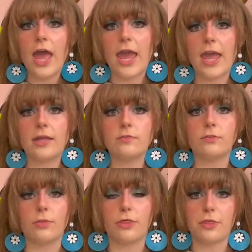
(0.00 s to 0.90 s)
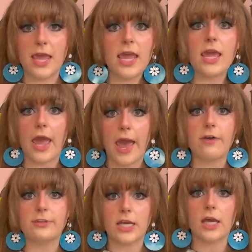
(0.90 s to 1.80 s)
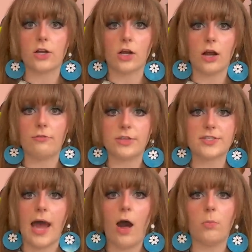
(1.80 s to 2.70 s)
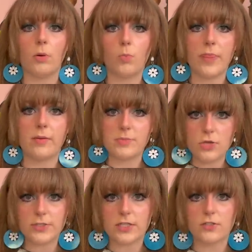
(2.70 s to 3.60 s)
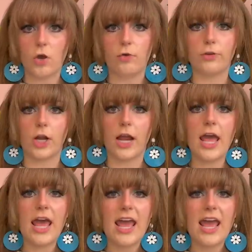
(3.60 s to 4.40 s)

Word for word: and the heavy hitter of this album, When the Music's Over.